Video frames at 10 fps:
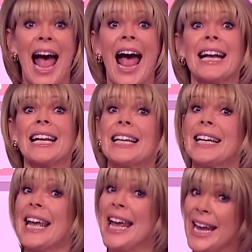And click
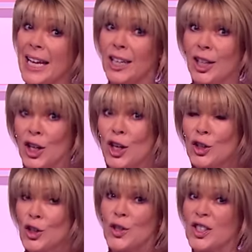here
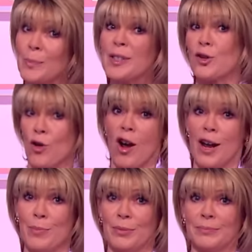to subscribe.